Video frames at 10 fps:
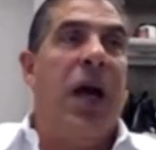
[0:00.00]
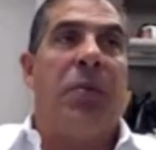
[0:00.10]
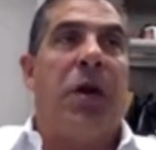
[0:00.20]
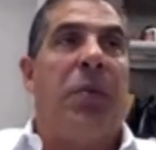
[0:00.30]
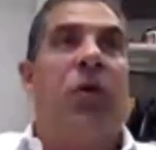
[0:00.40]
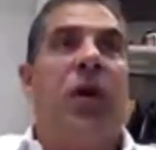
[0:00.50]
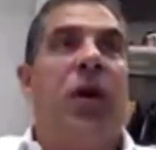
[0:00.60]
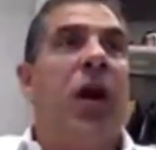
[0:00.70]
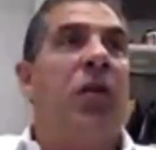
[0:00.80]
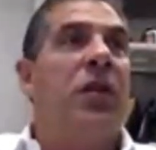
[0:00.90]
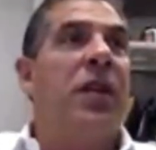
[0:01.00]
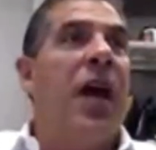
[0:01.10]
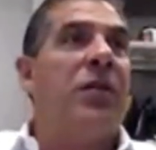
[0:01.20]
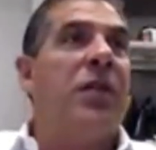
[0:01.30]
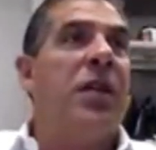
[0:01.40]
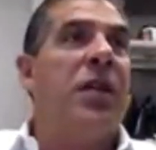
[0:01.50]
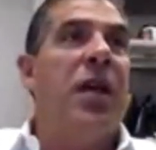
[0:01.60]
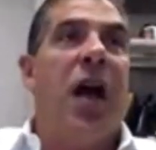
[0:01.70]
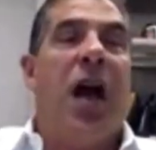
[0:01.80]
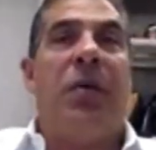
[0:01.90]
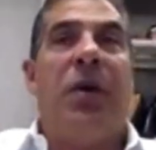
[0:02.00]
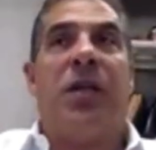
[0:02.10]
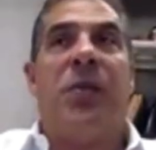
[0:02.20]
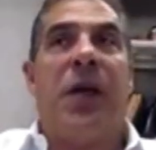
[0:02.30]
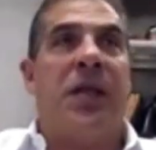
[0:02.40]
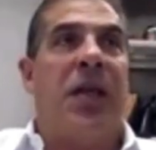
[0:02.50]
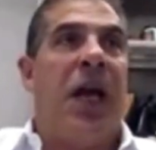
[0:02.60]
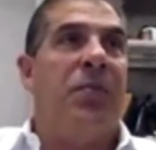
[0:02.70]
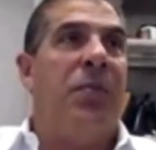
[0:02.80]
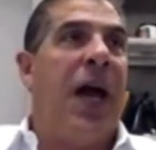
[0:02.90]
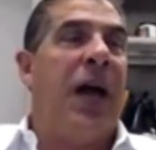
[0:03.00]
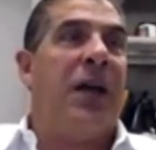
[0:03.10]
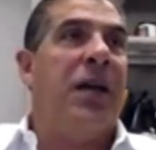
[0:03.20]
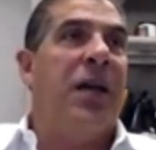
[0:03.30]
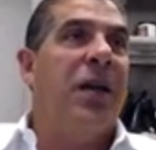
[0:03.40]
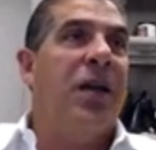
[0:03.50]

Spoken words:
I'm going to put in 100,000. I'm going to expect to get back